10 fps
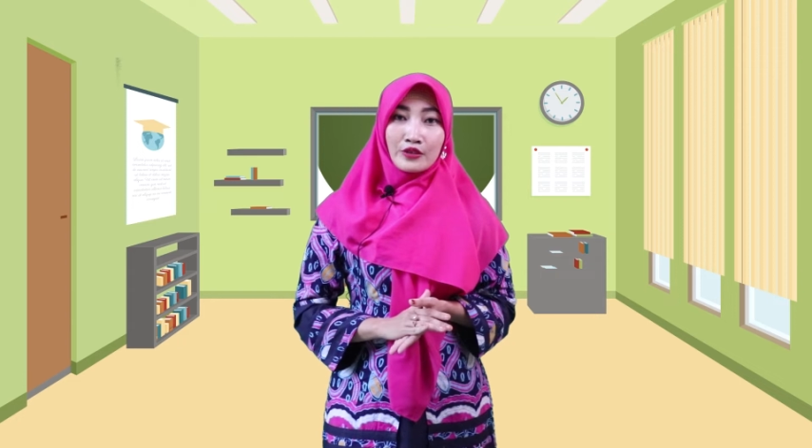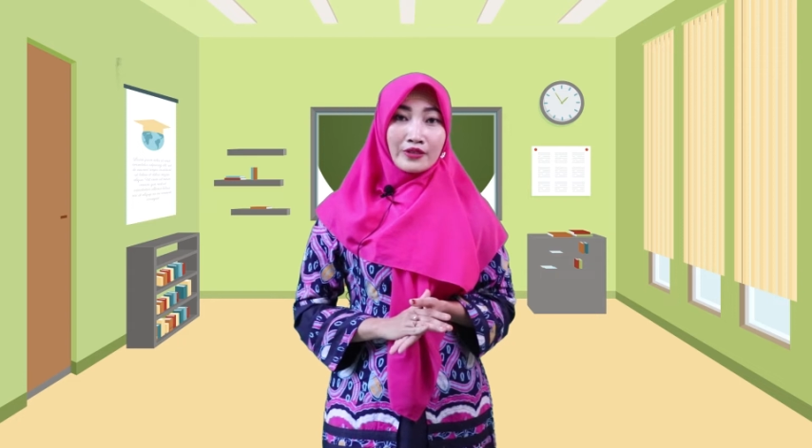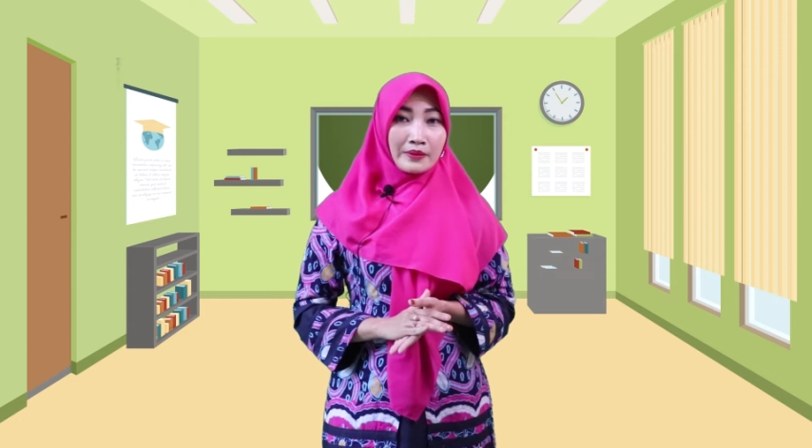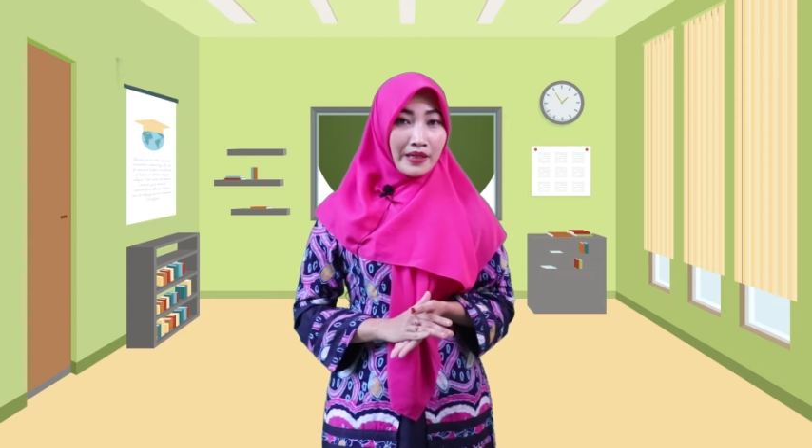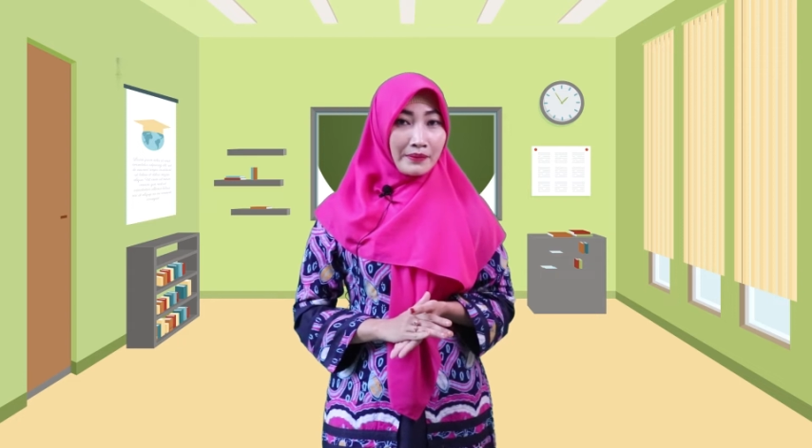to
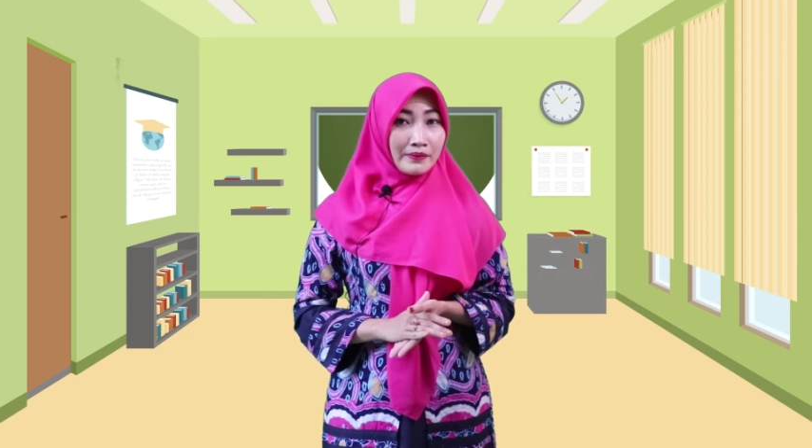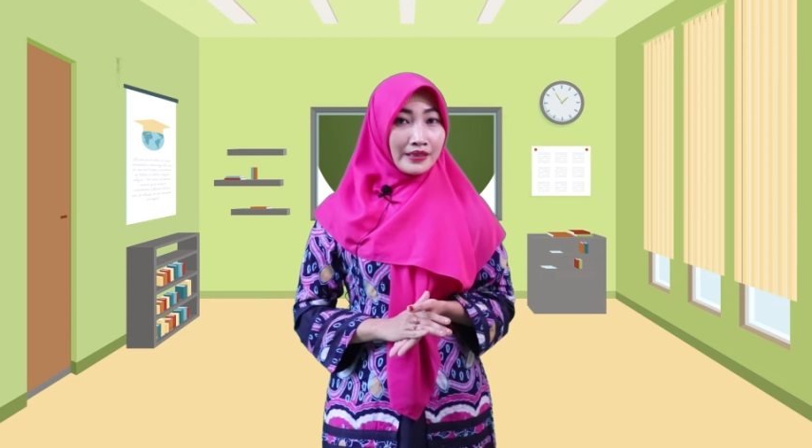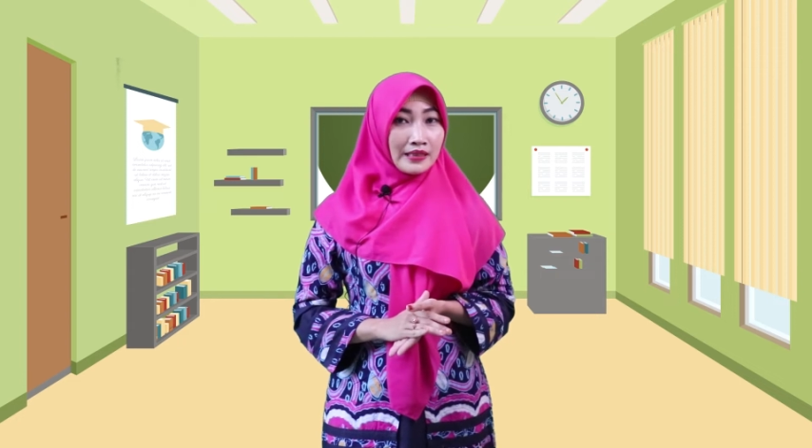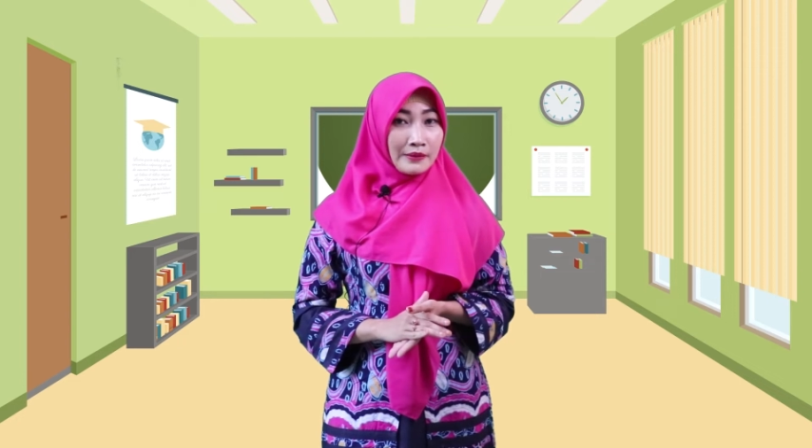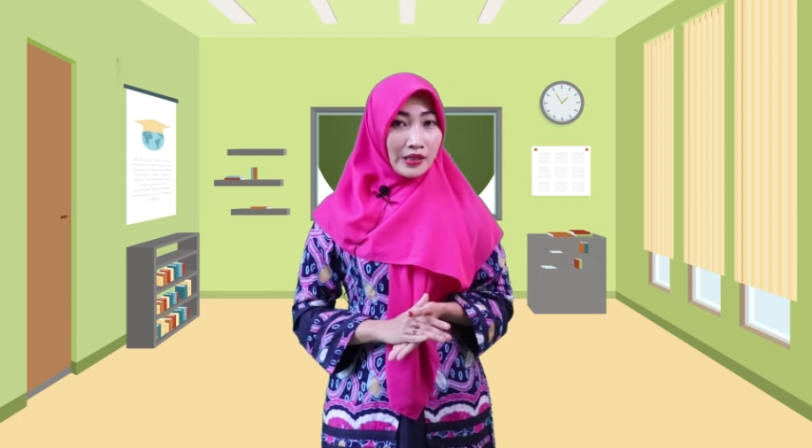
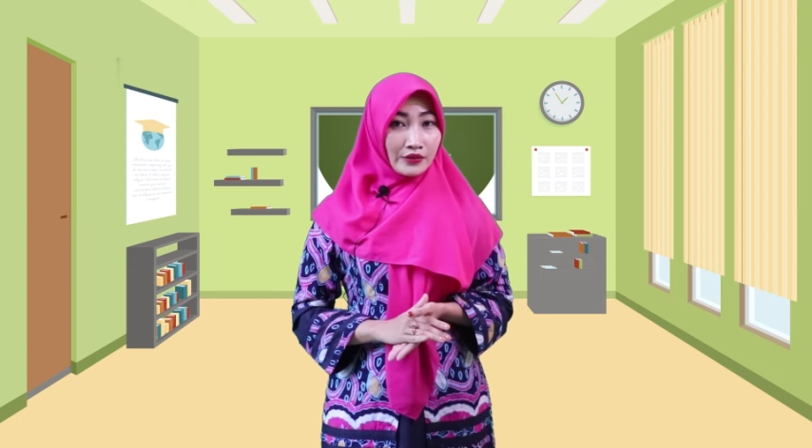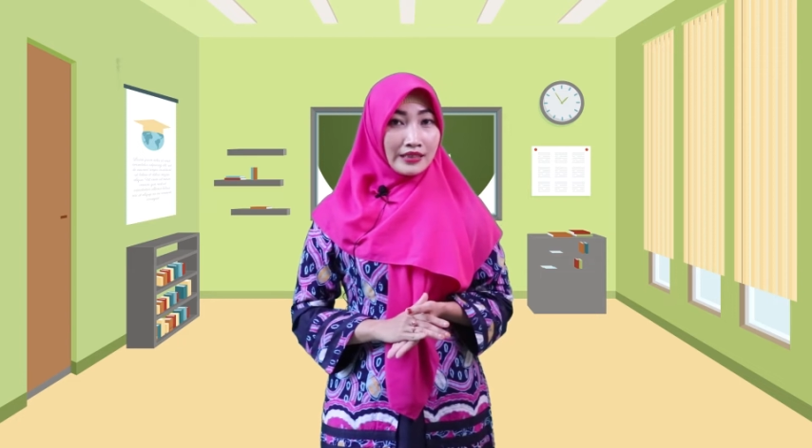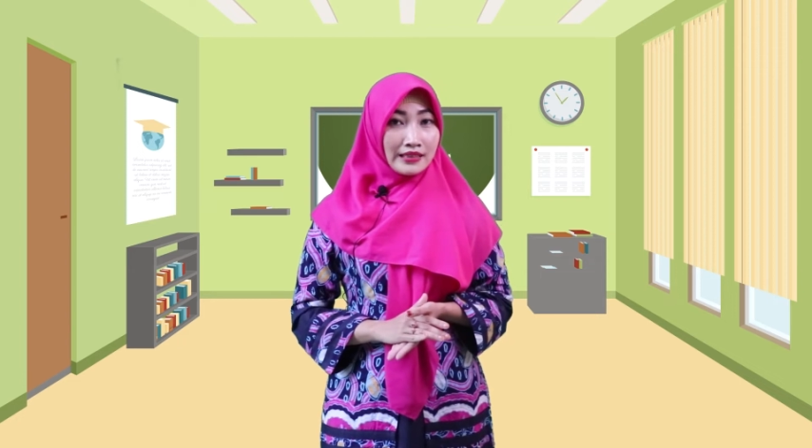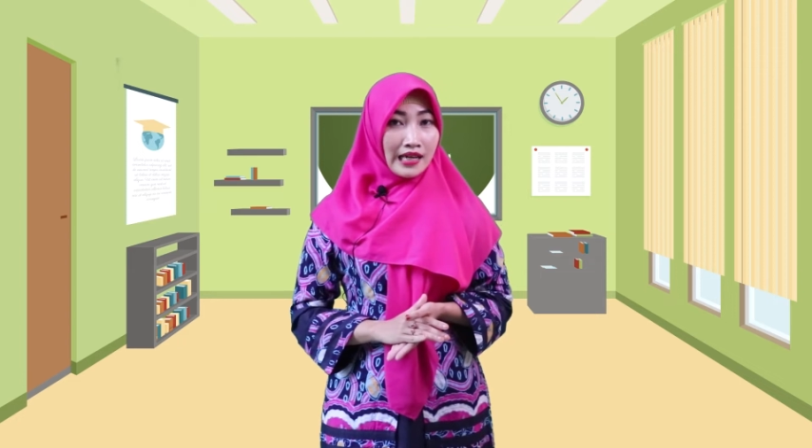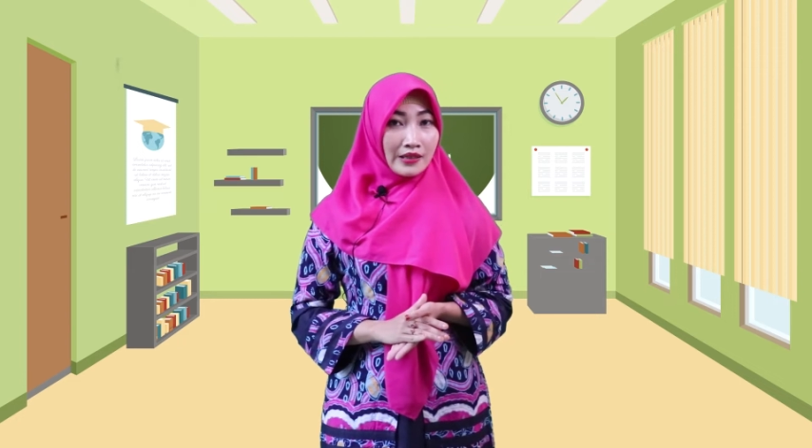remember about
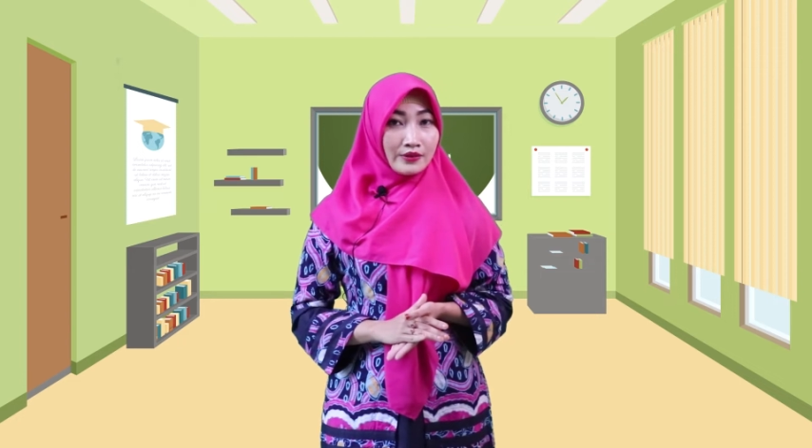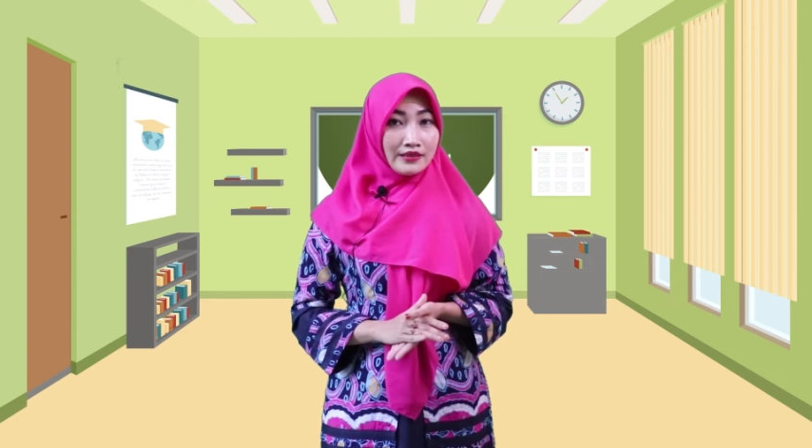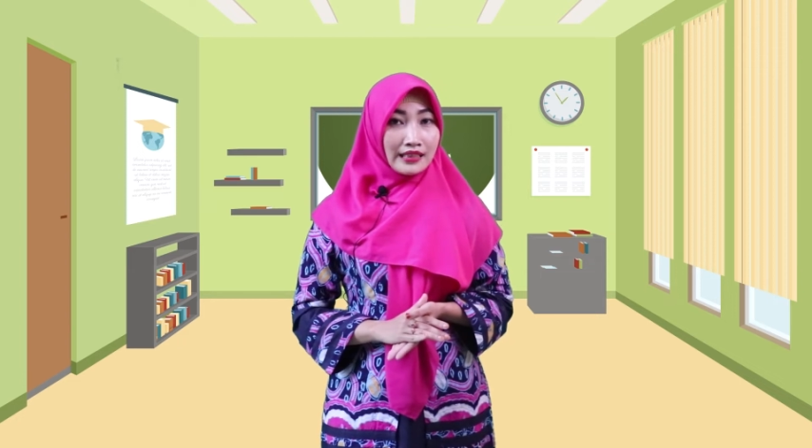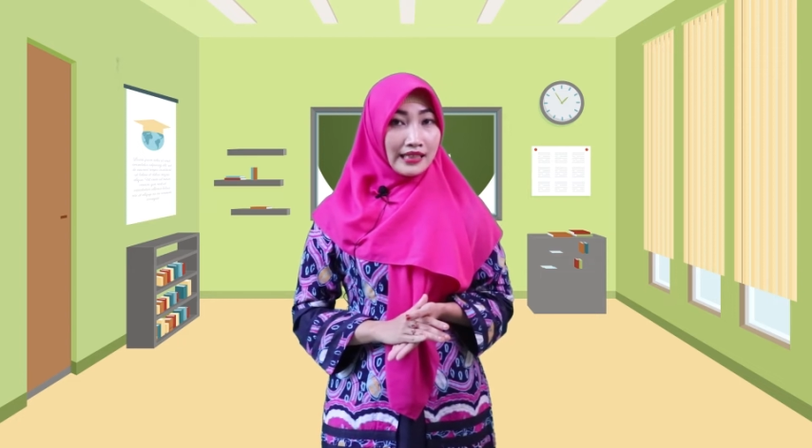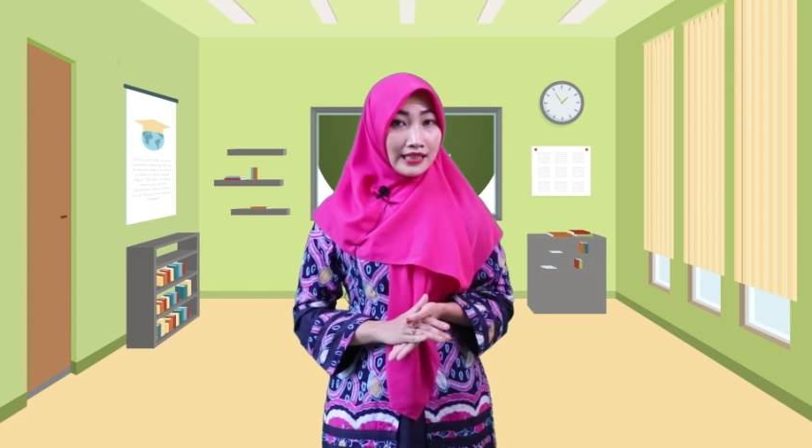the noun
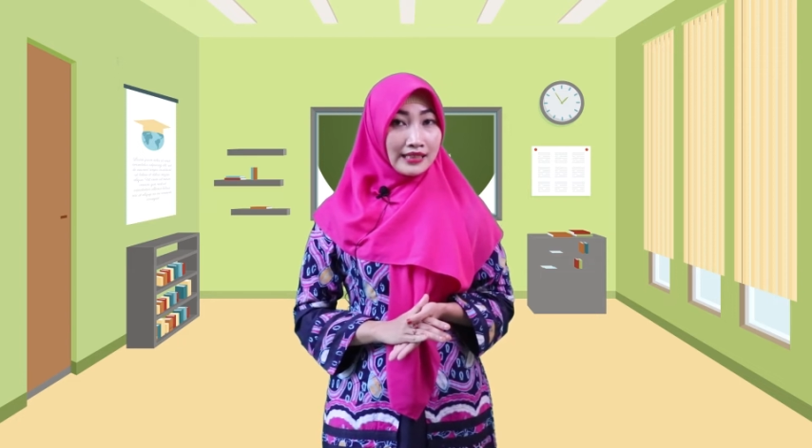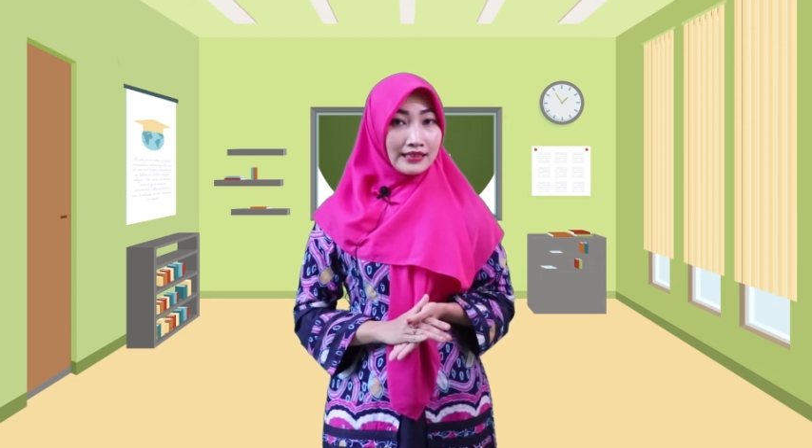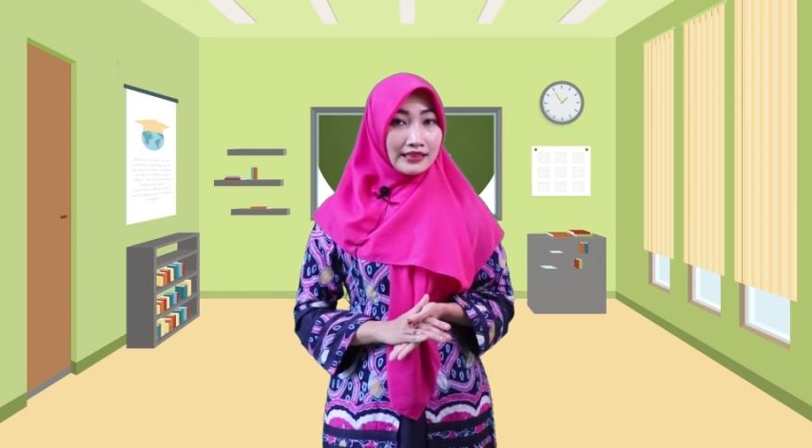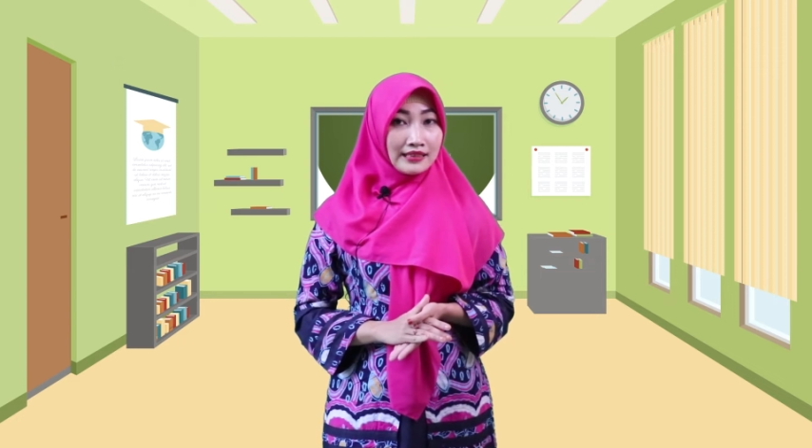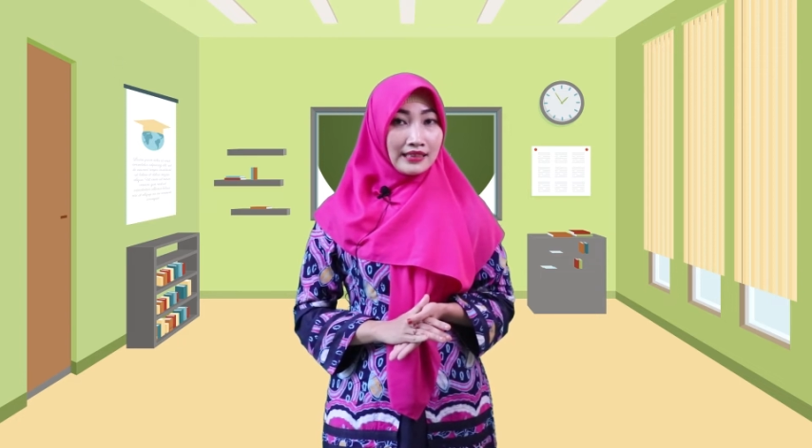
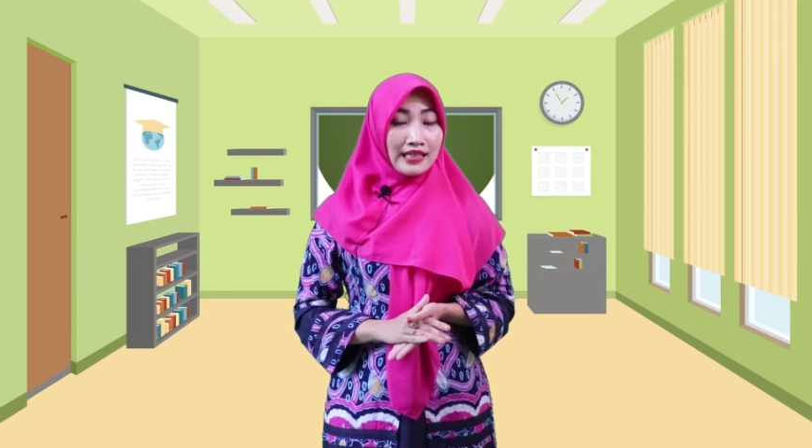is